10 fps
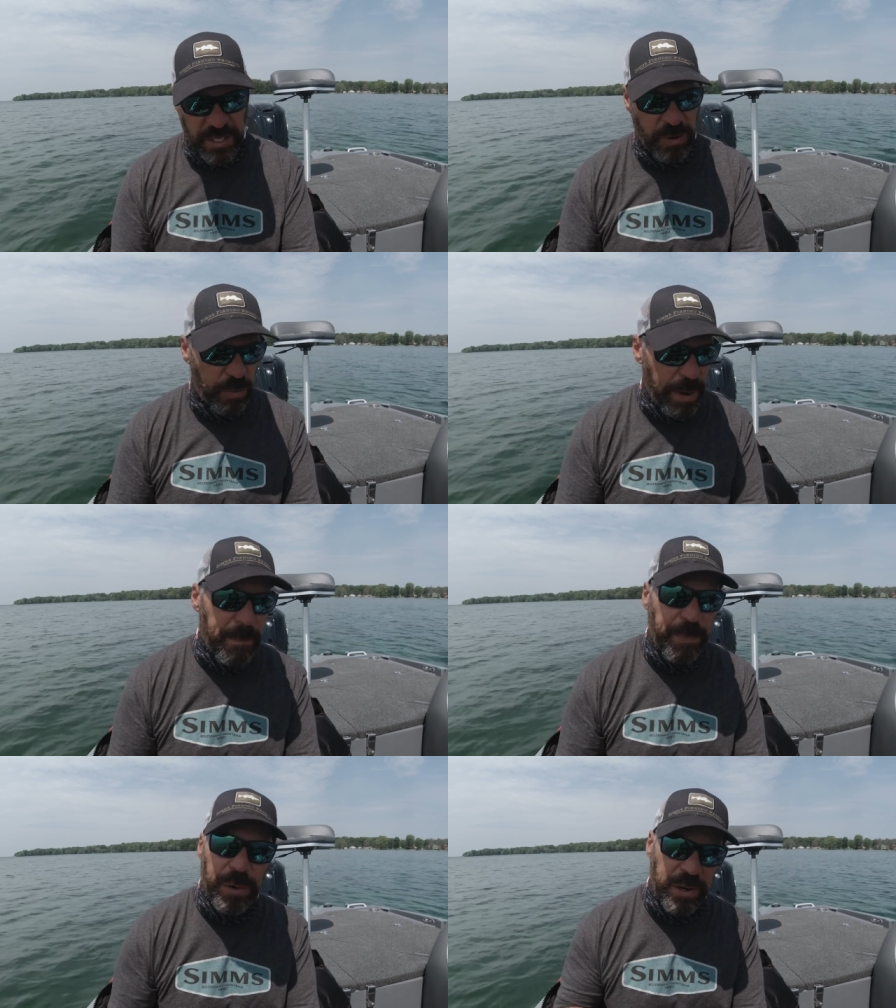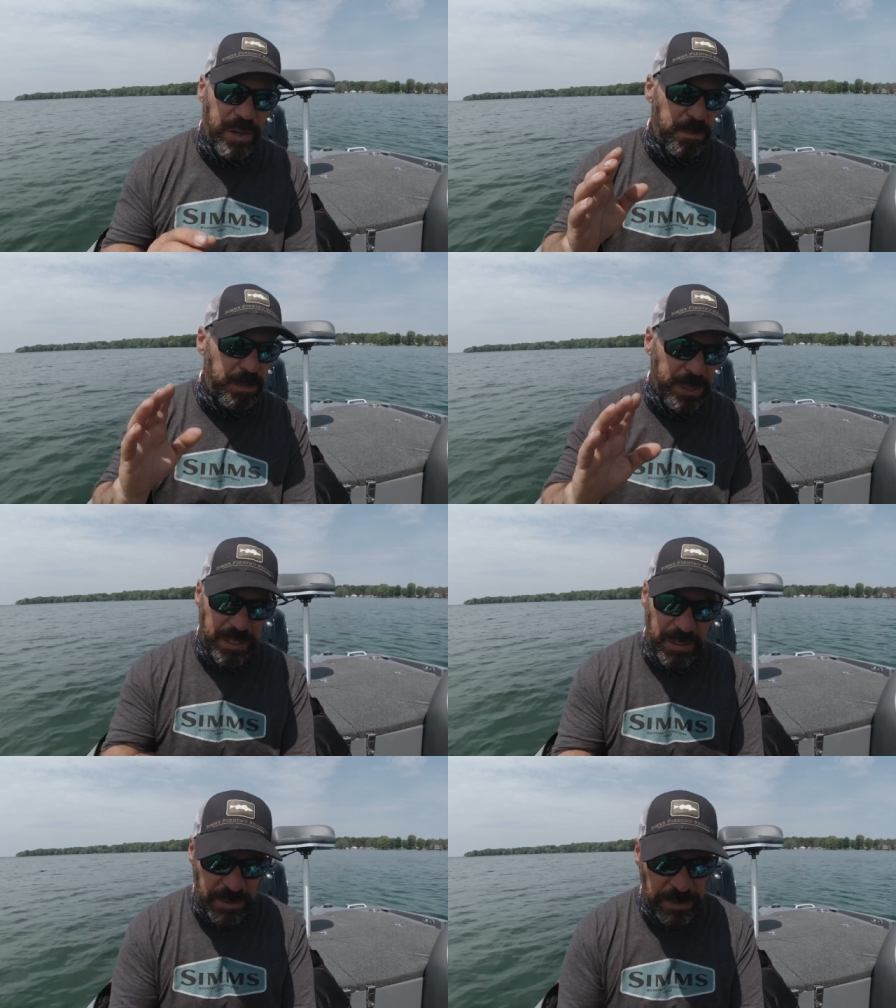It's a great product,
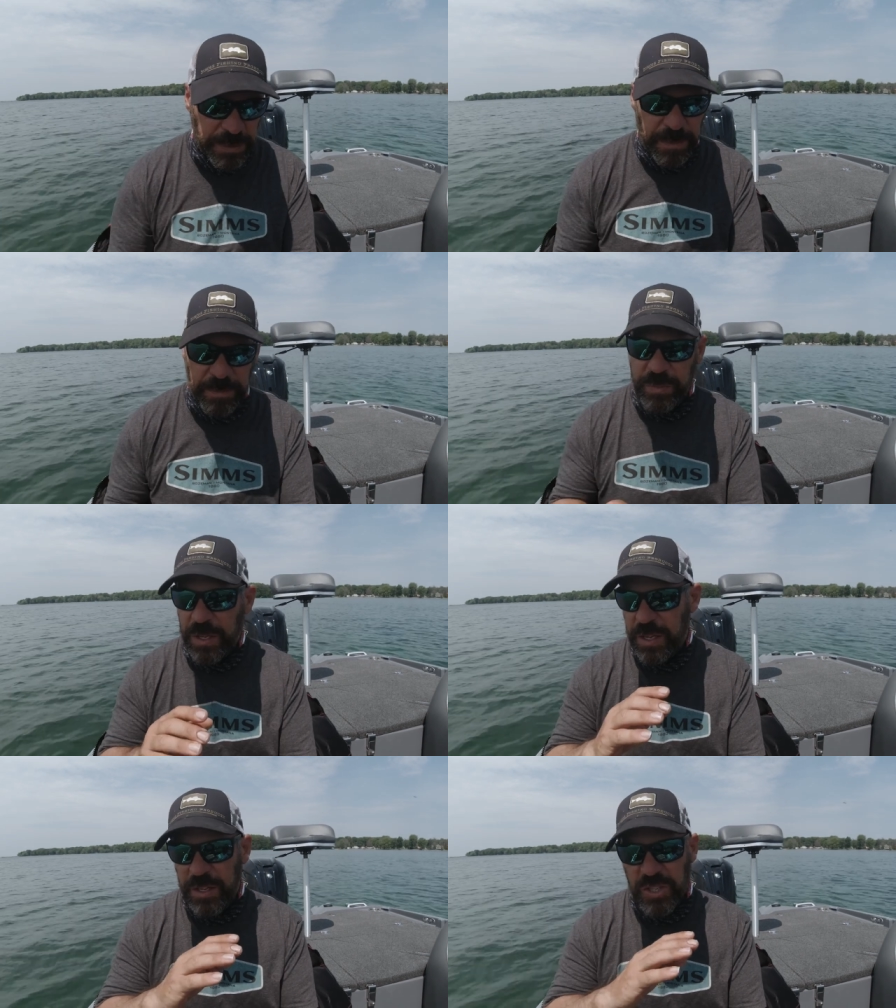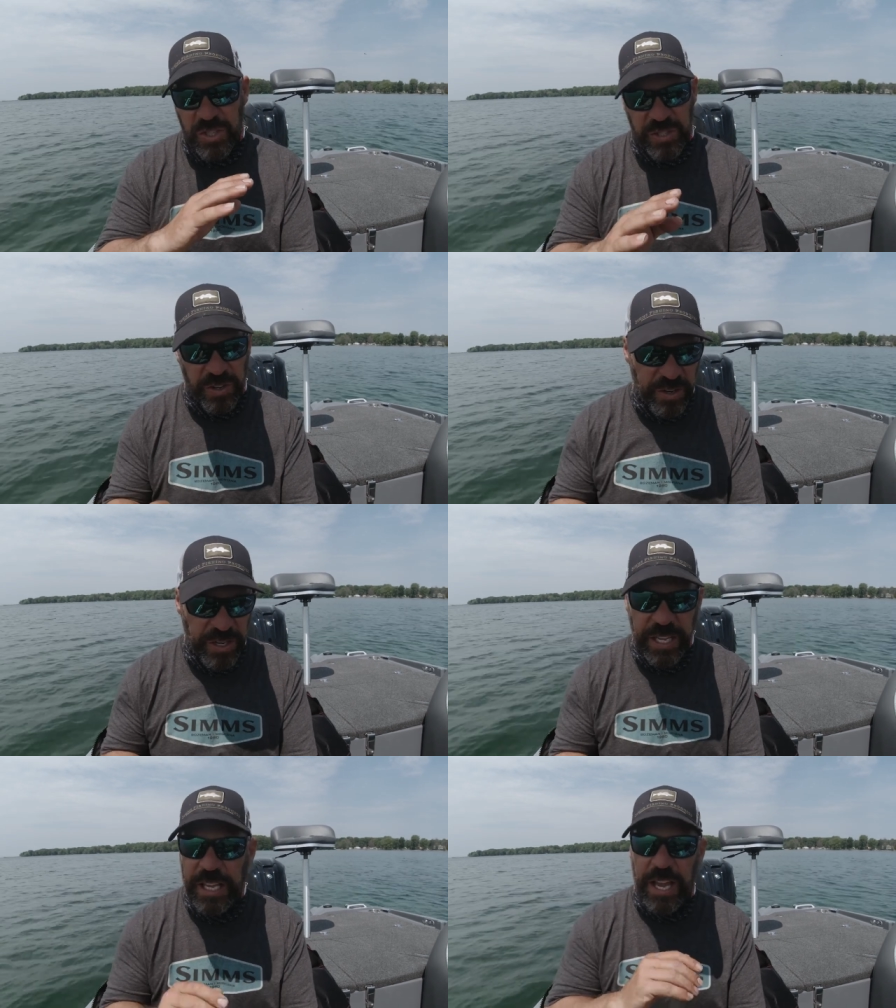billet aluminum,
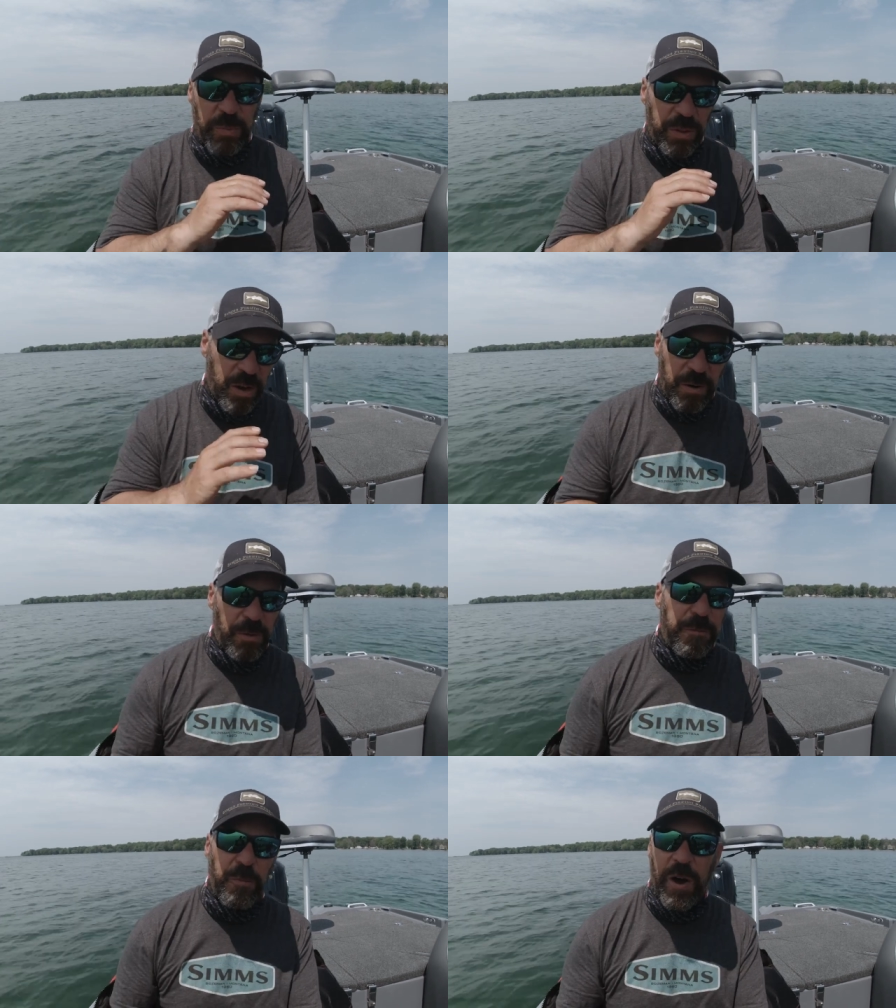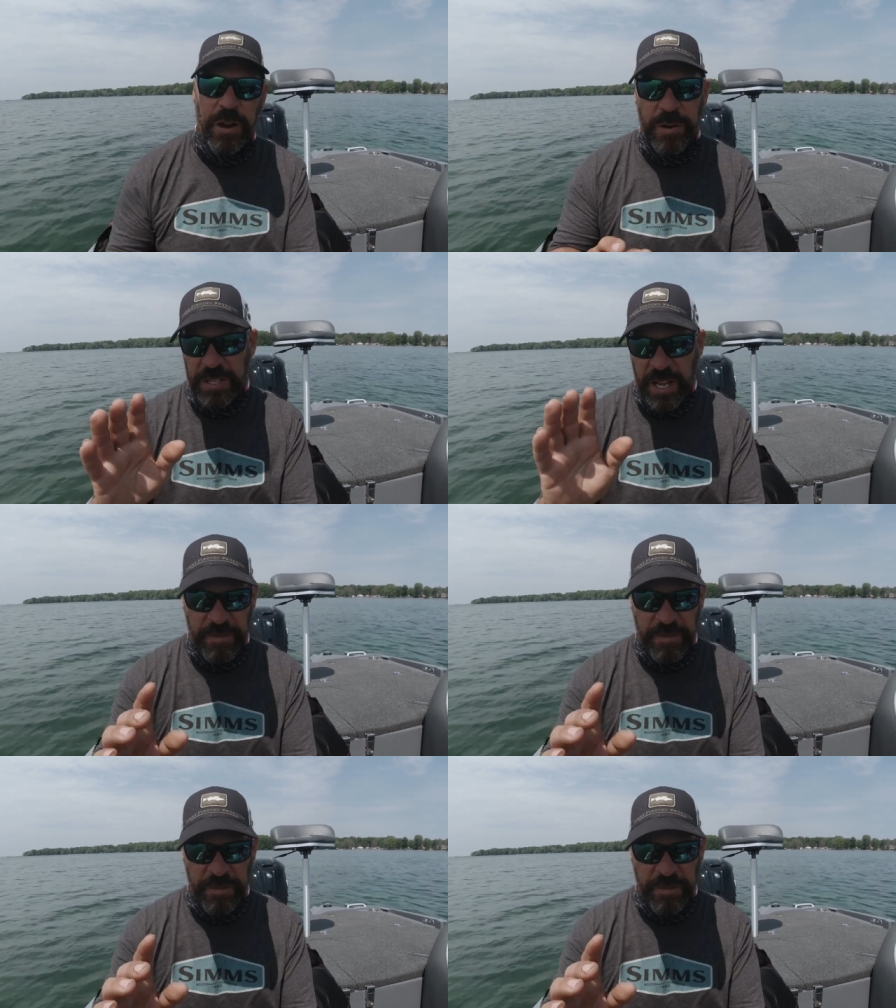sturdy, and with our rough waters,